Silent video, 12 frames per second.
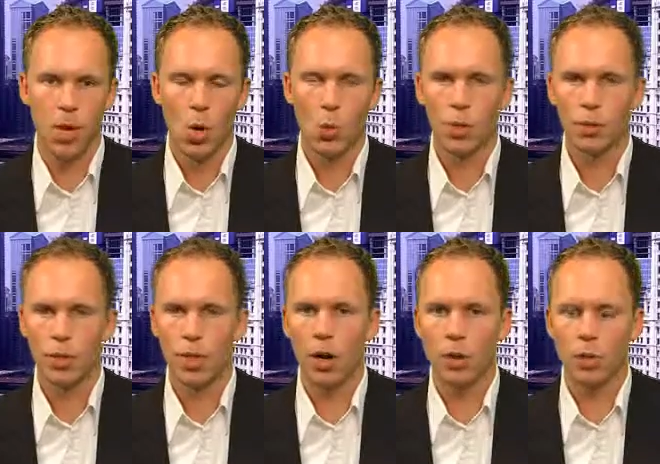With
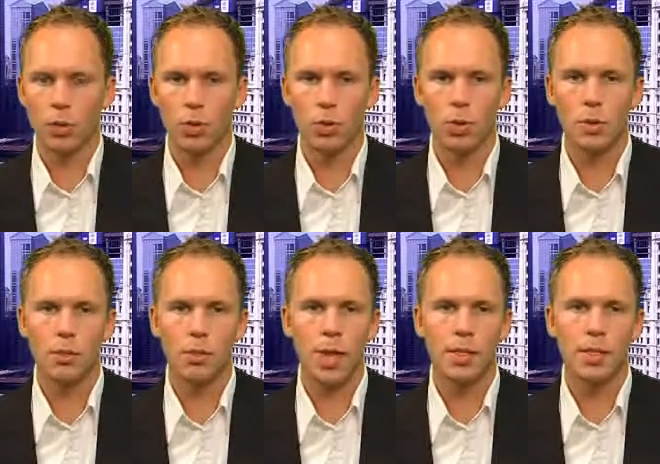regard to crude,
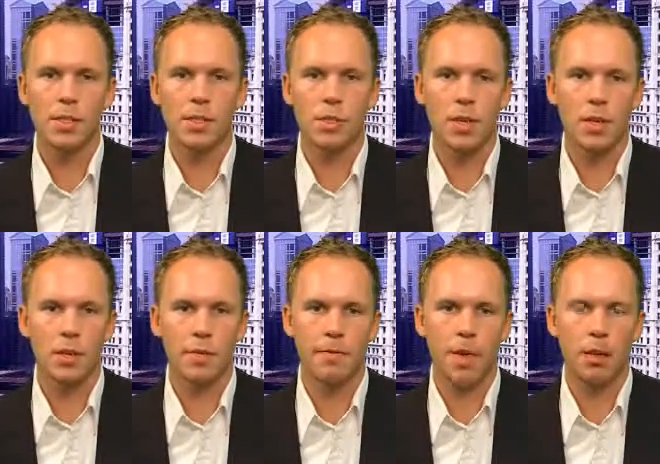prices traded
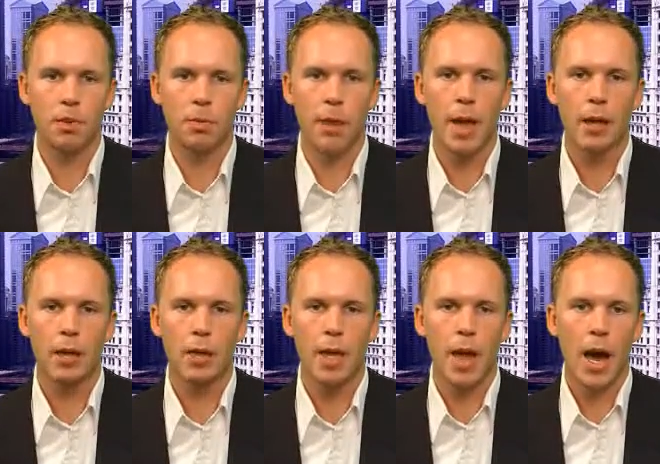in volatile
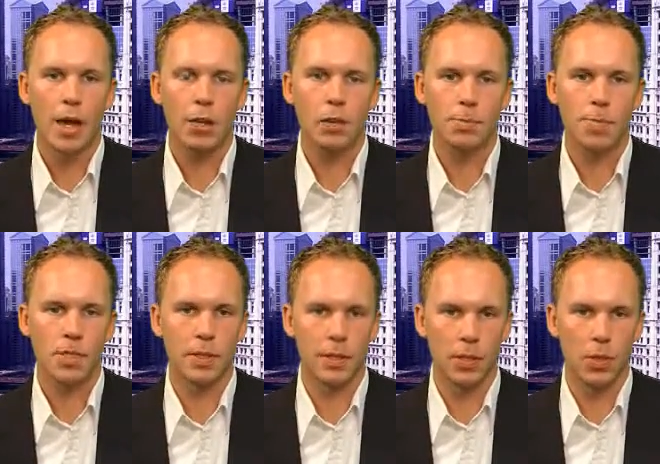manner on no
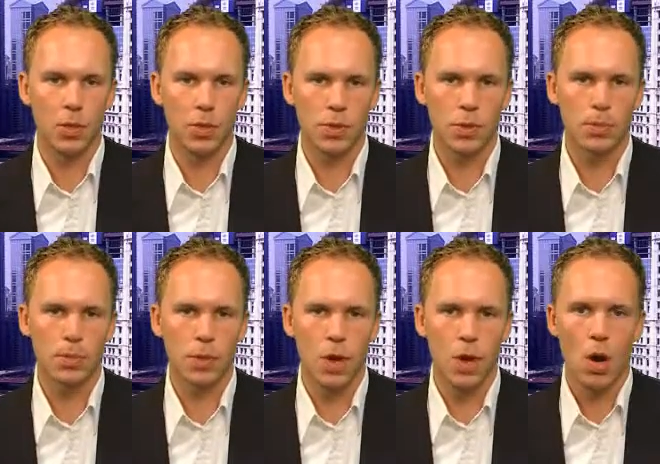specific news.
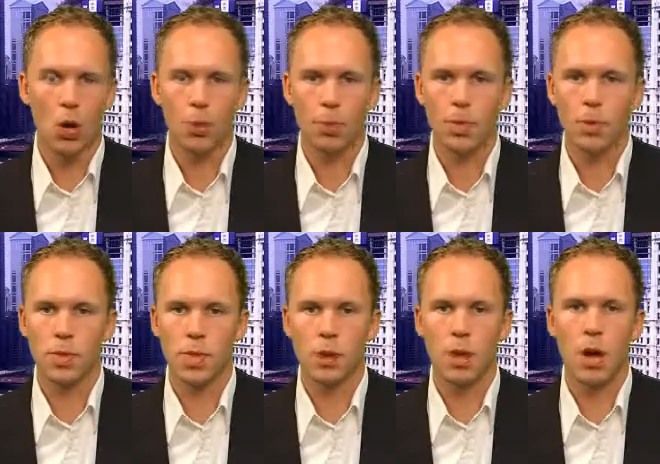Oil
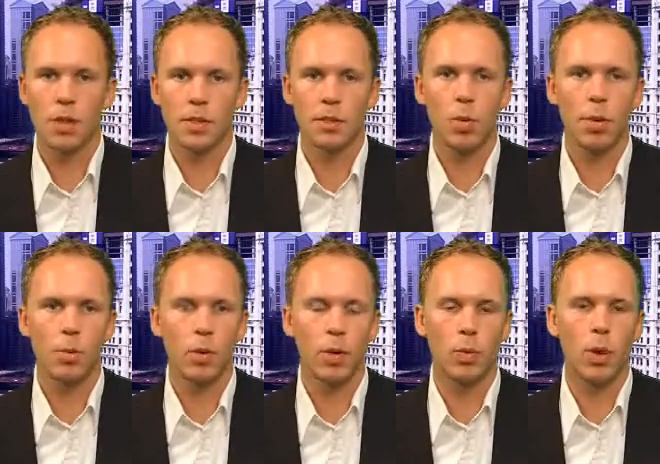posted a loss of
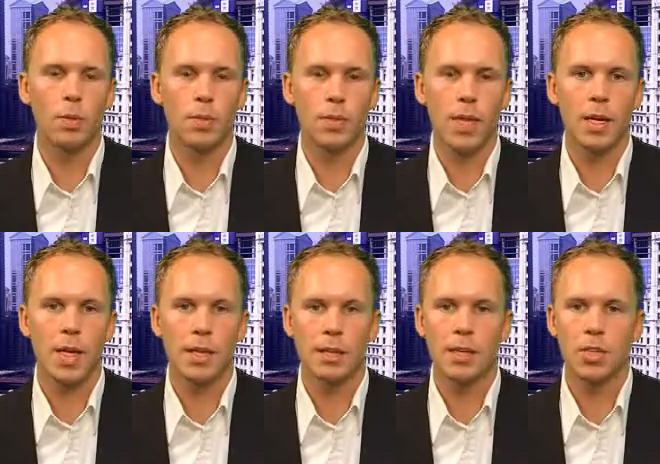1.1%
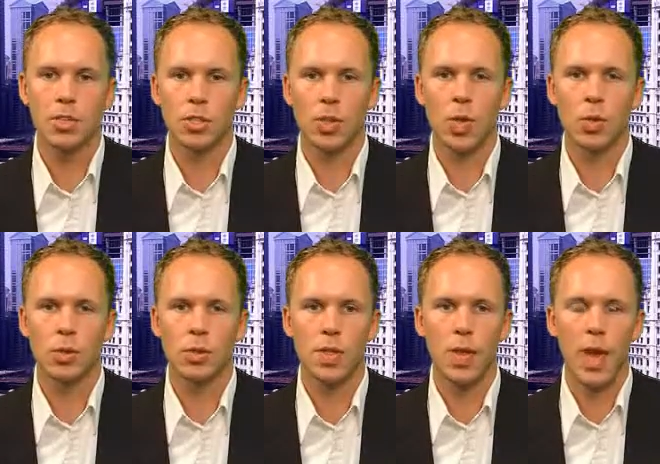at session
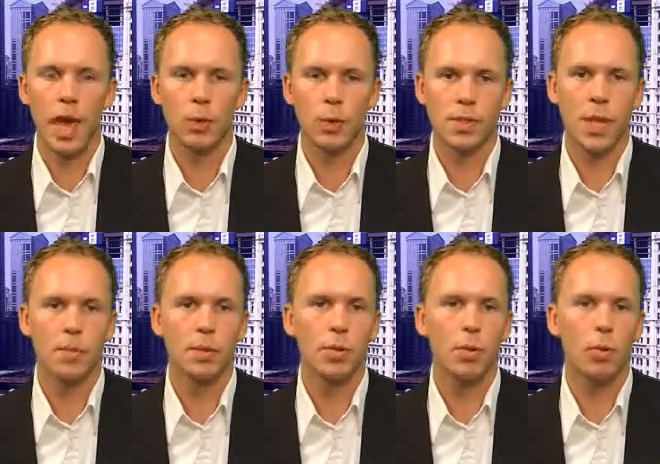lows and was
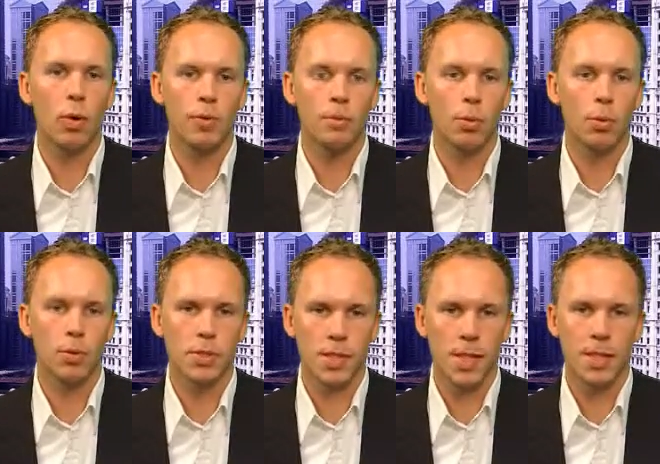up
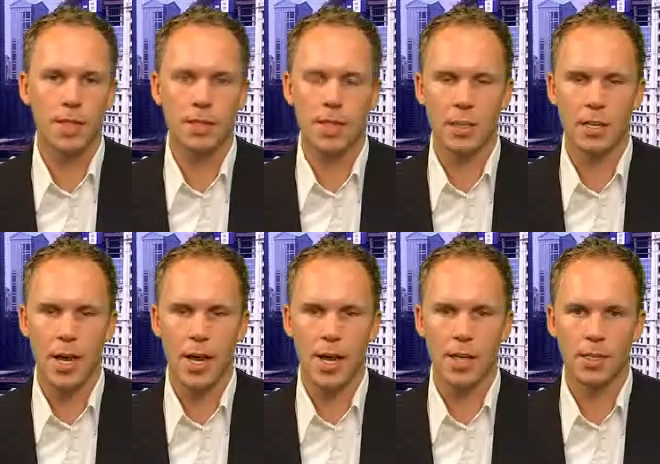3.4% at session
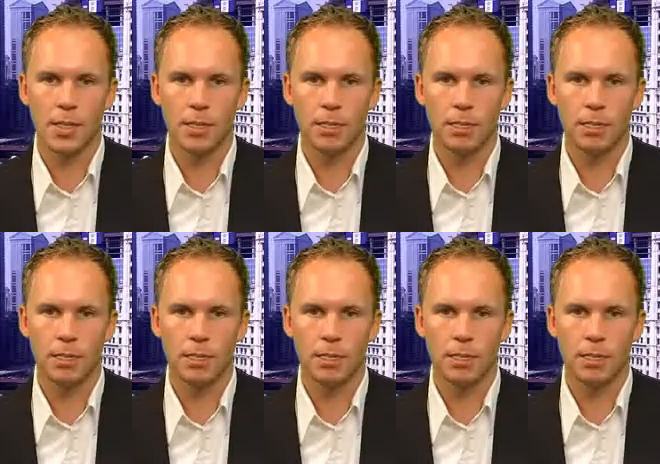highs.